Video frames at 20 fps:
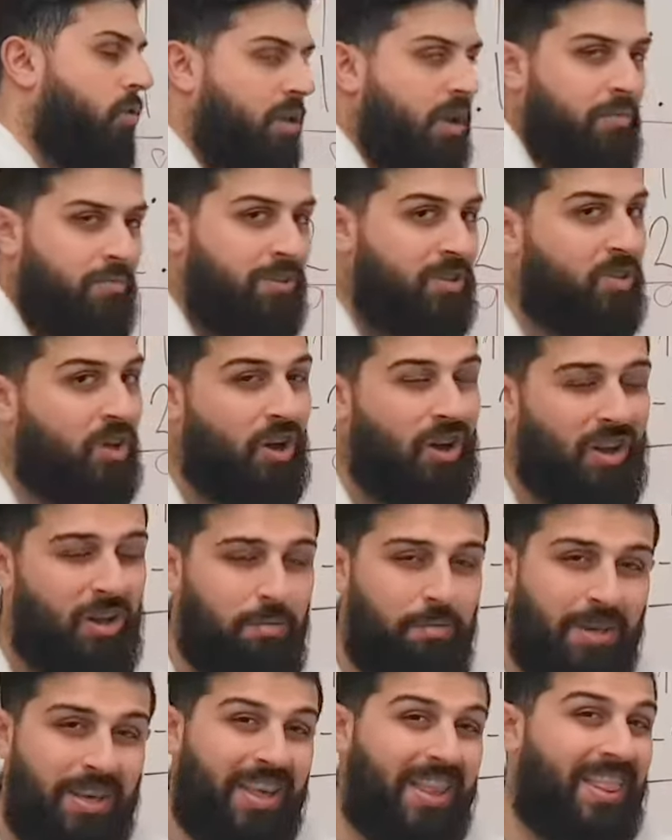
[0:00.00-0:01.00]
the number is not going to
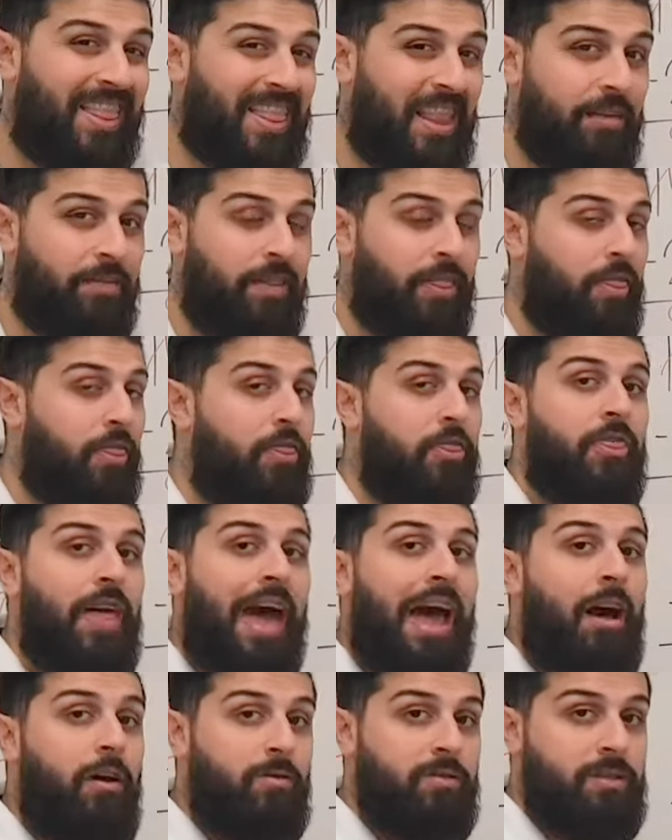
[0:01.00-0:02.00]
be
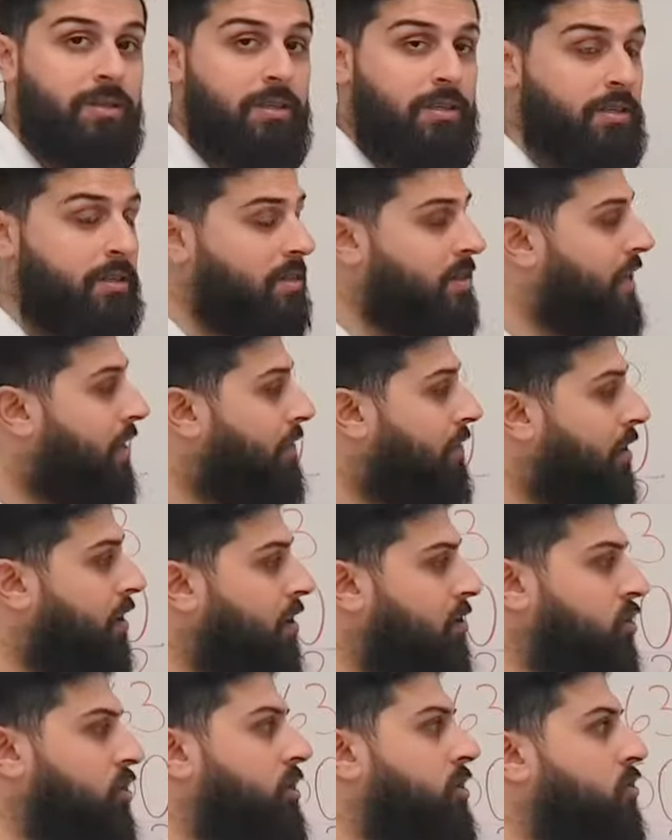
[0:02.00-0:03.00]

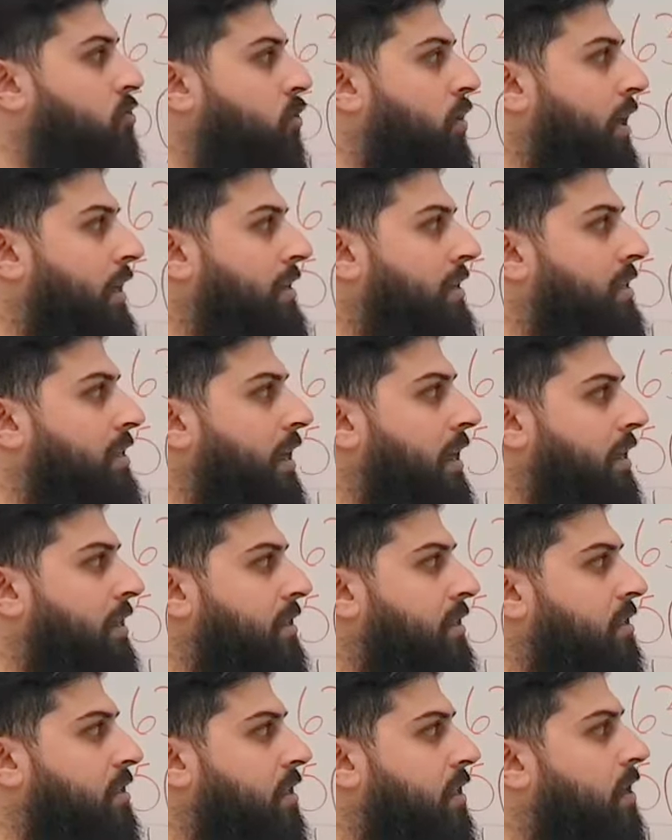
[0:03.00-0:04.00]
11,726.
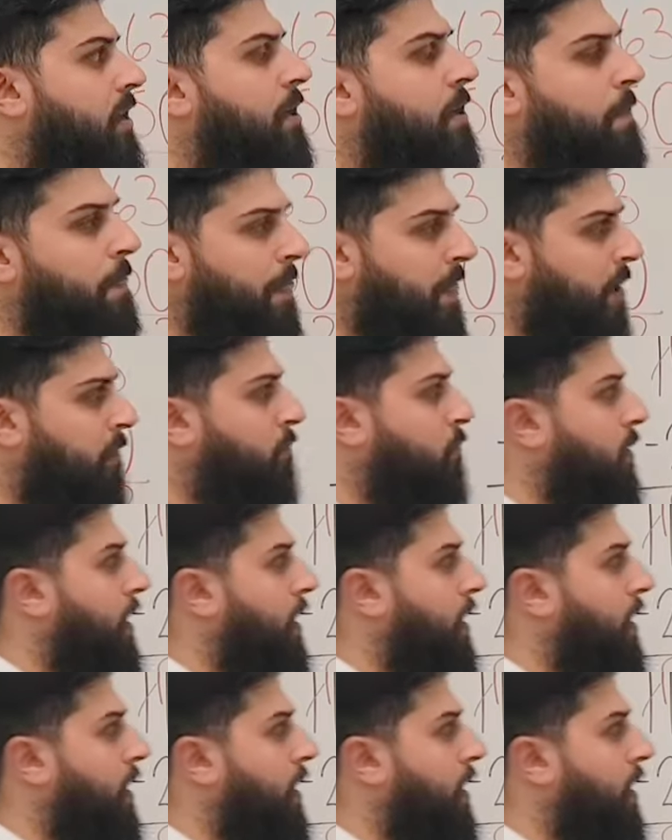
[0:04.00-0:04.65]
If